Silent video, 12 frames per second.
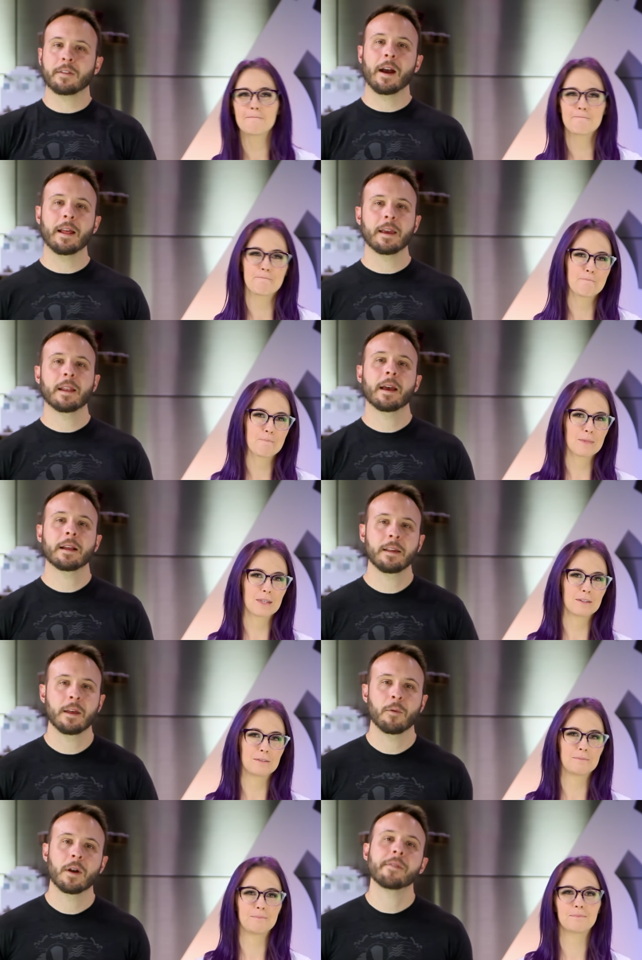Speaker 1: It's highly unlikely that
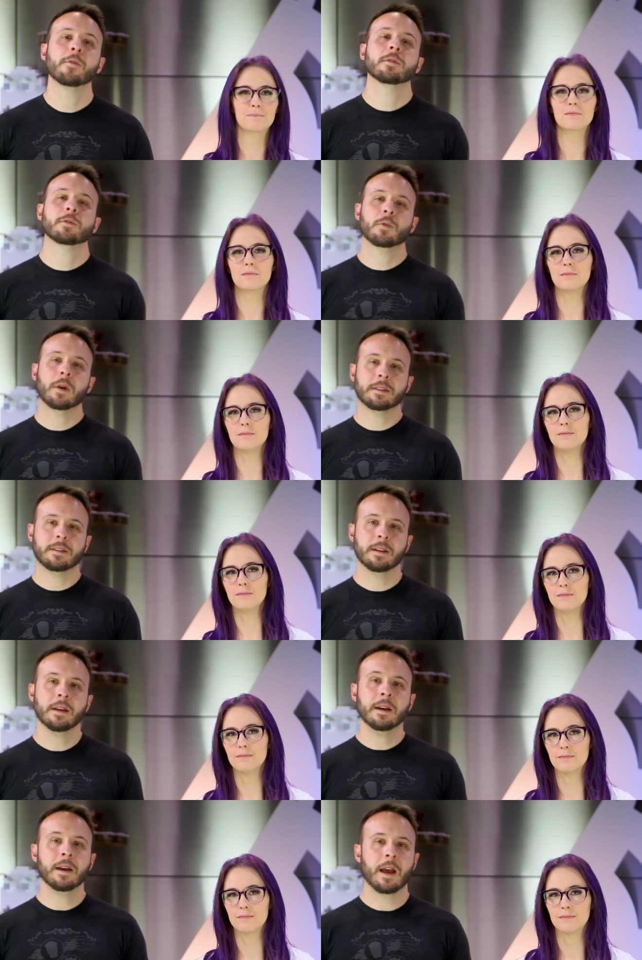whatever was requested,
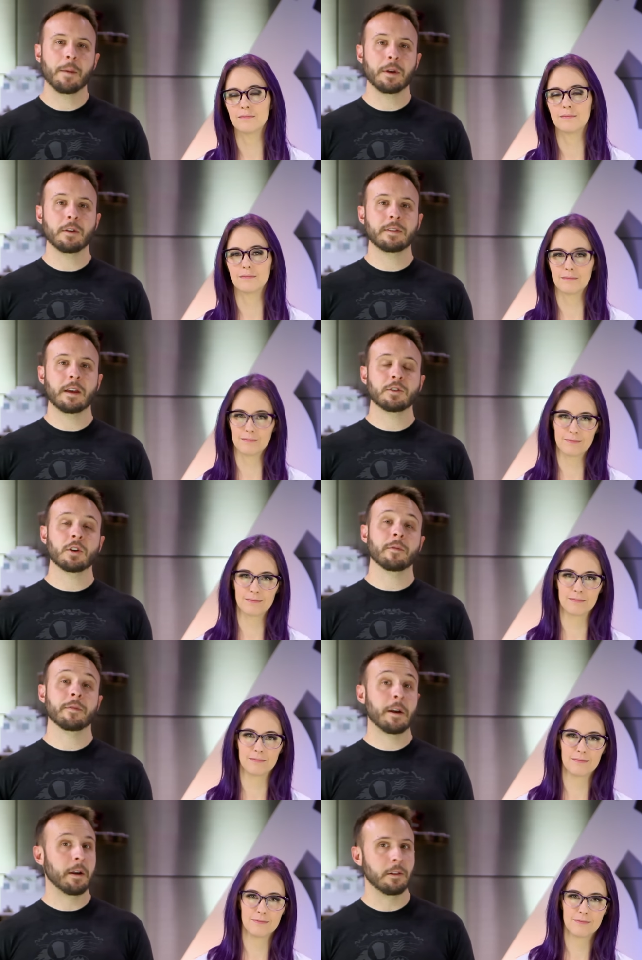and we use that term
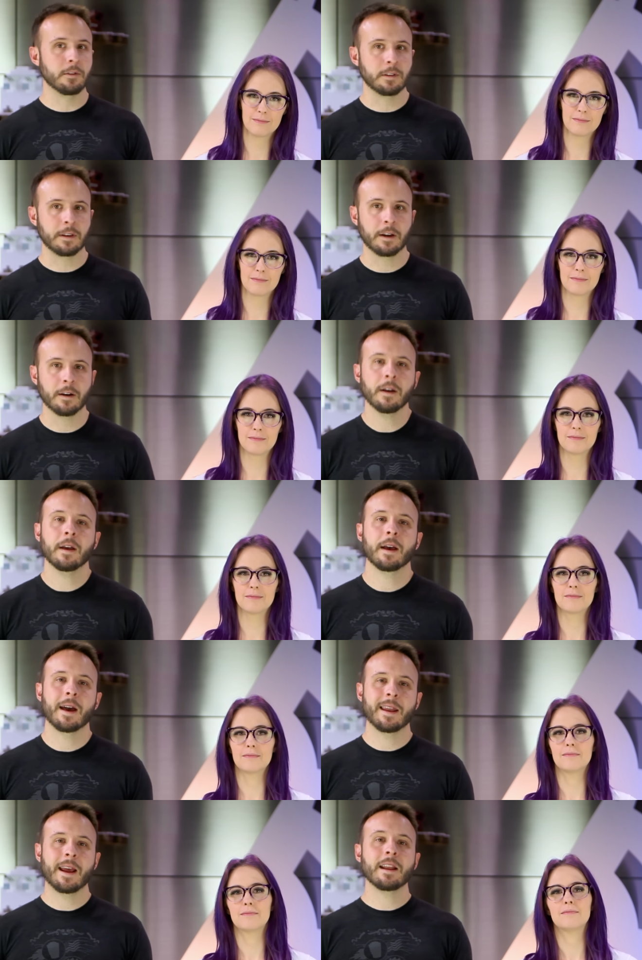very loosely here,
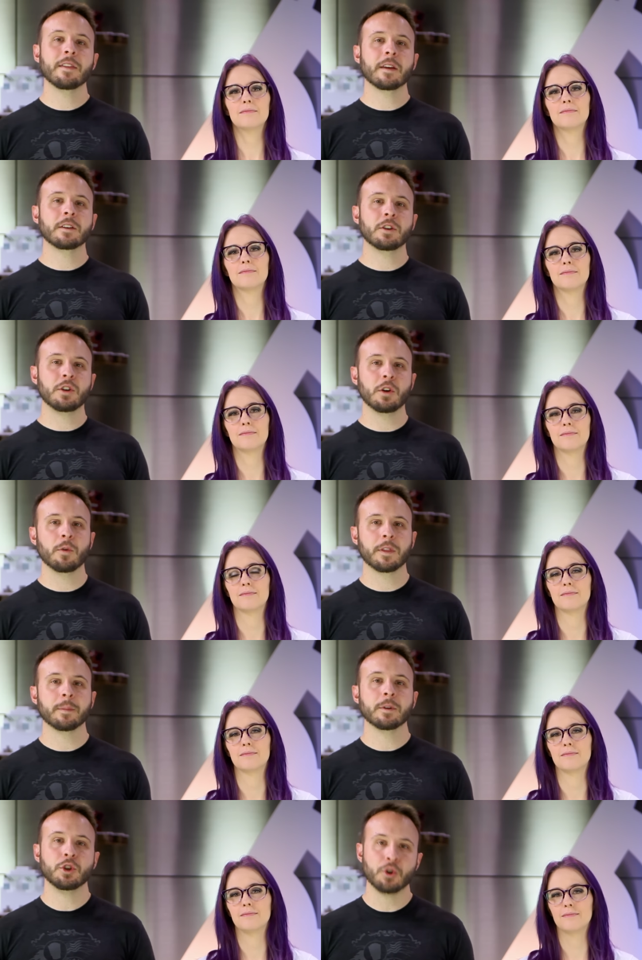had anything to do with the
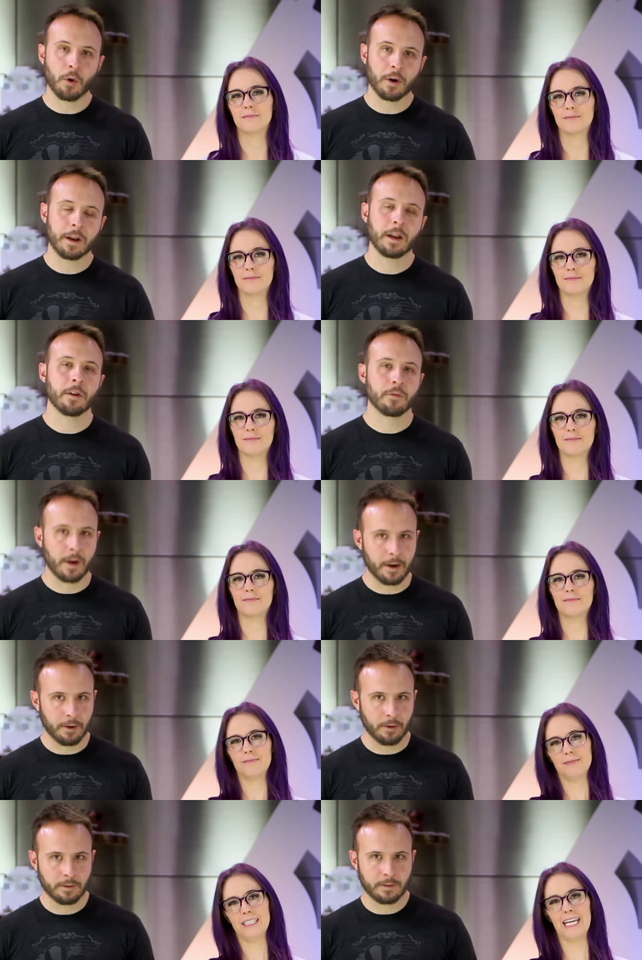majority of
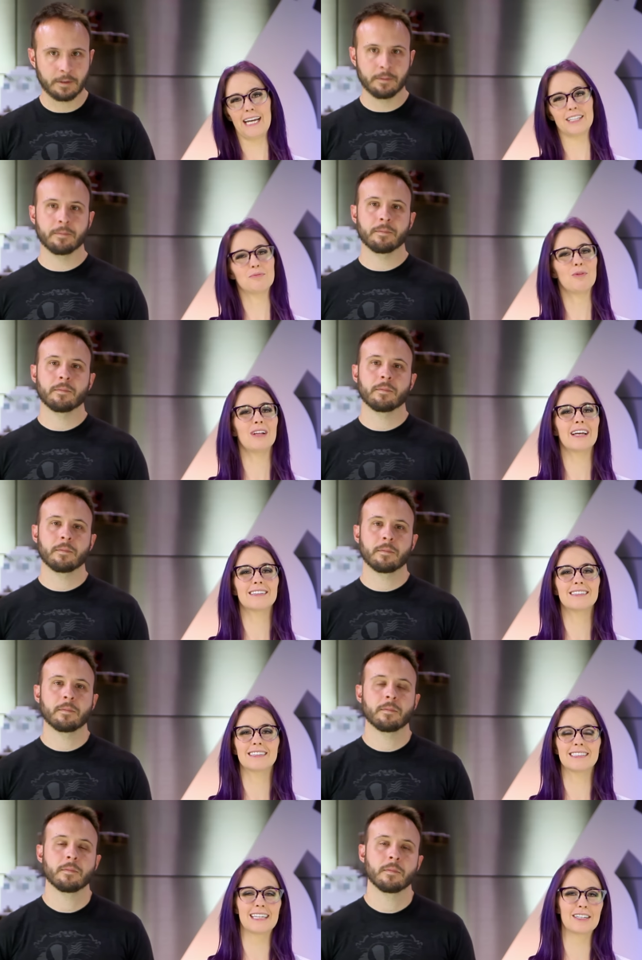Redditors.
Speaker 2: Yeah, it's more likely that
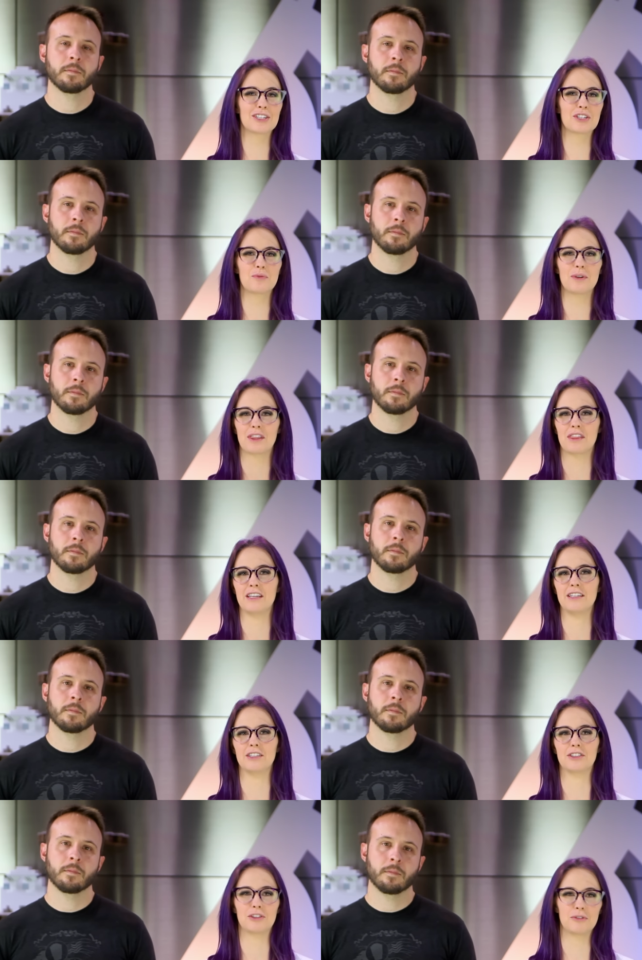this had to do with the
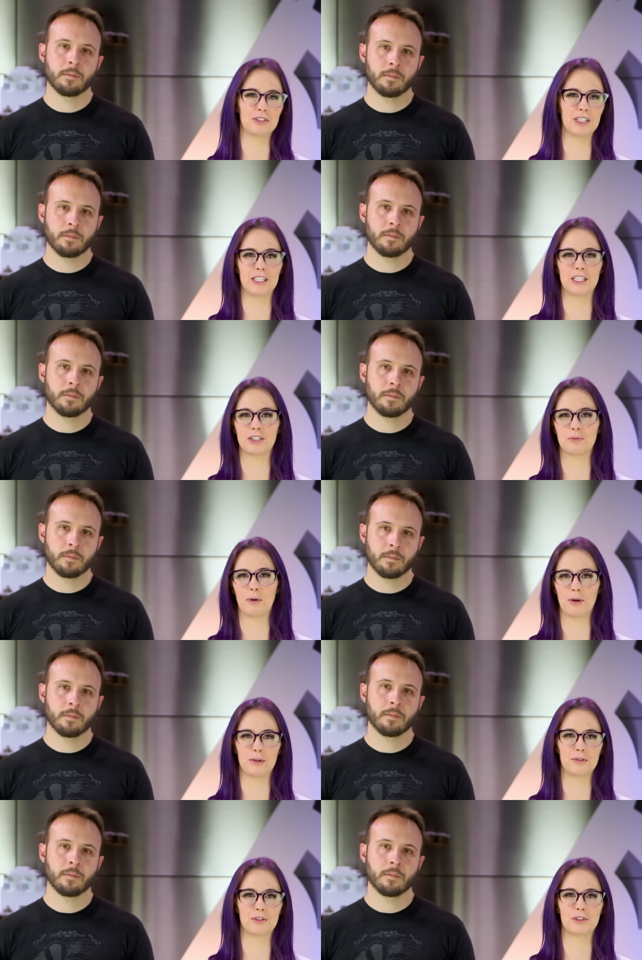associates,
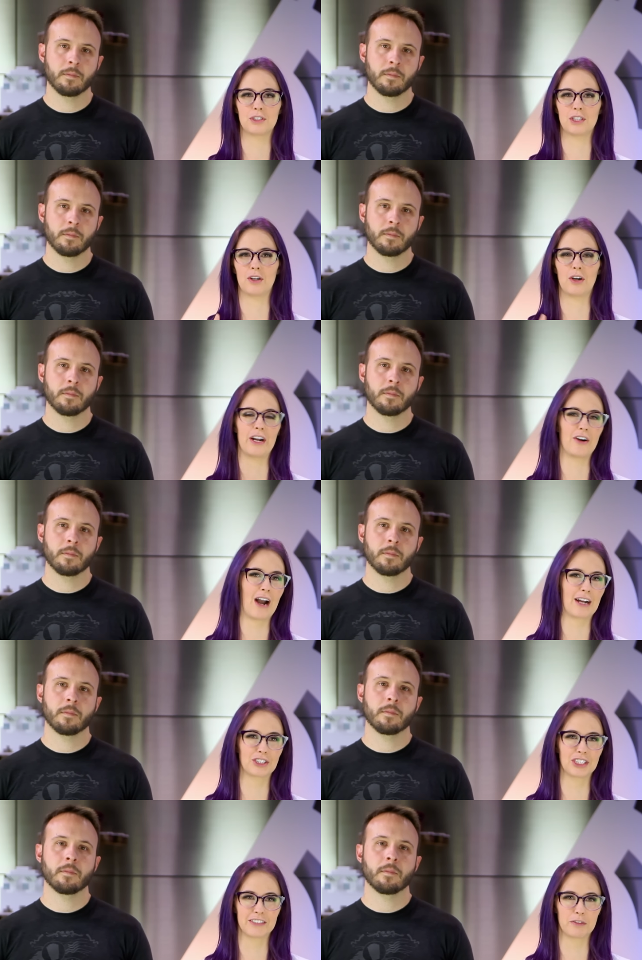posts, or
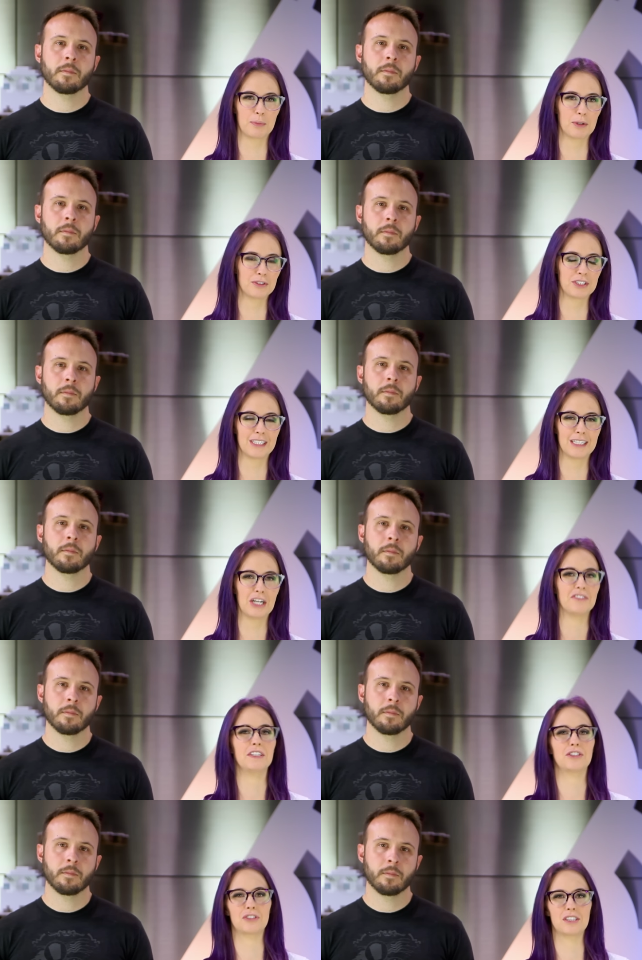interactions of a person of
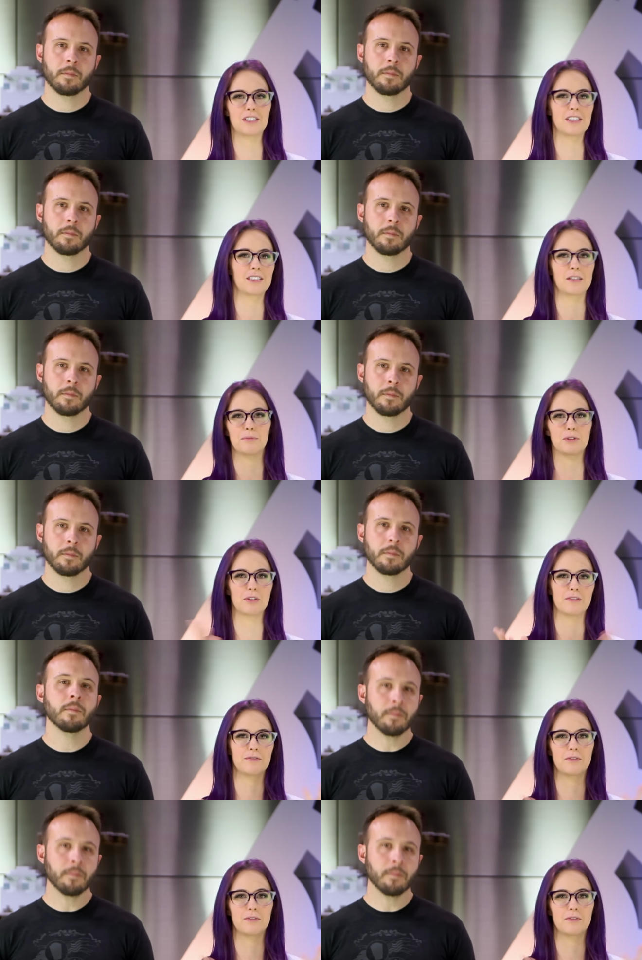interest in some sort of